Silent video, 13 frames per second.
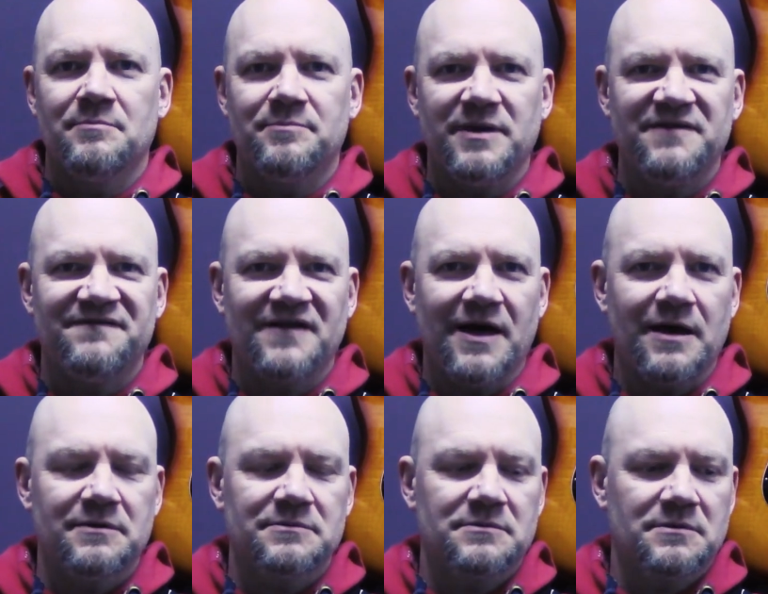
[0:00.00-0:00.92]
B flat,
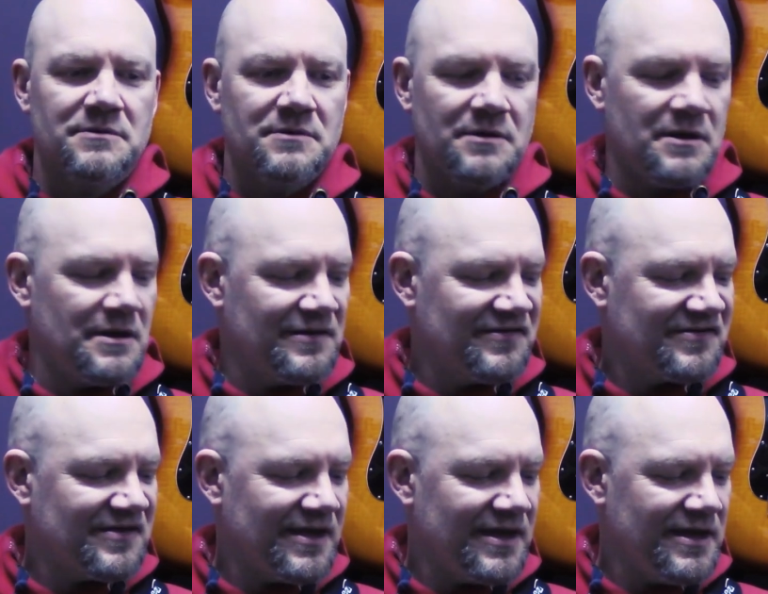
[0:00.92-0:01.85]

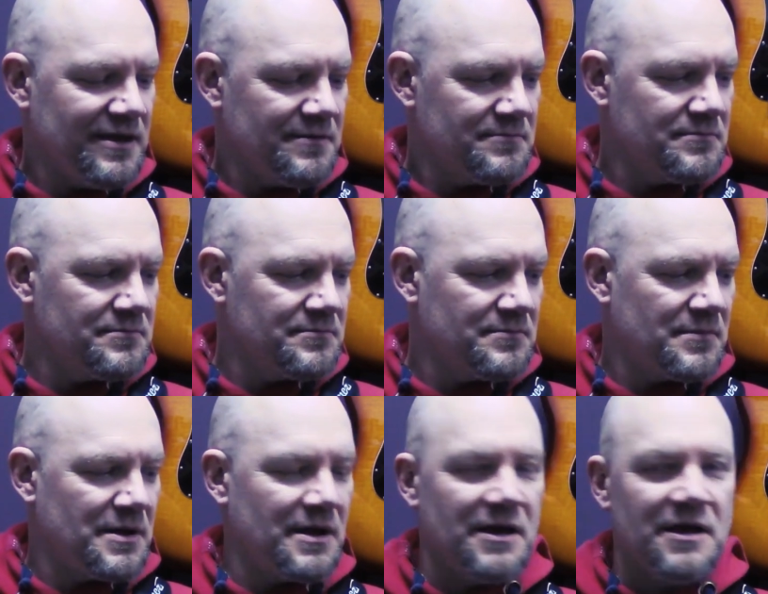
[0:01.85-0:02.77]
C,
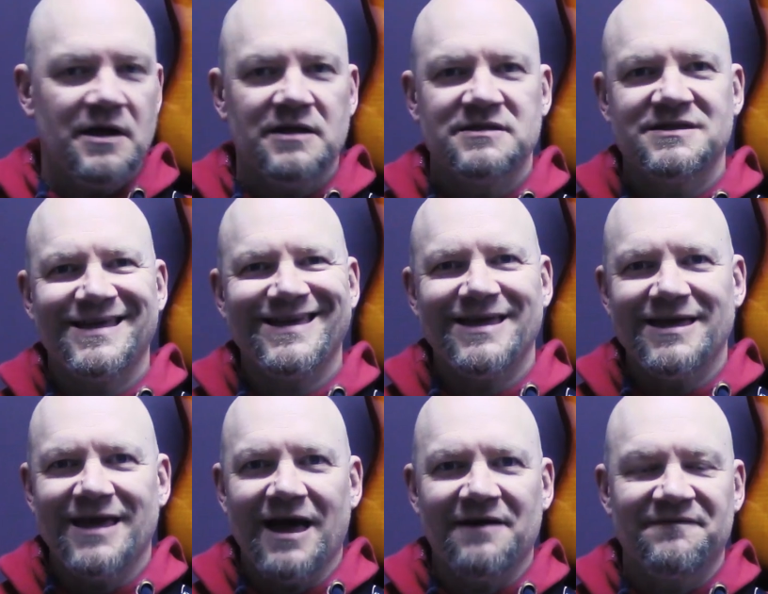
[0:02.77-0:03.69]

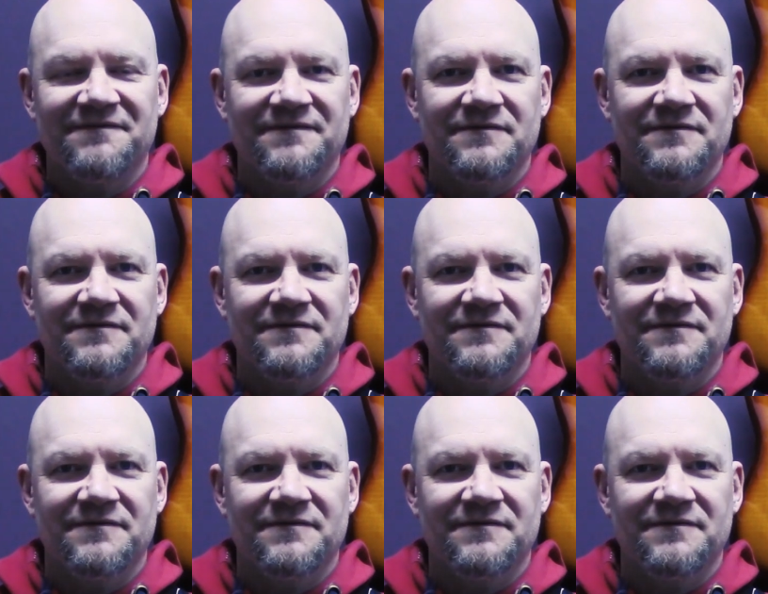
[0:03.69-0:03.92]
D, E, F,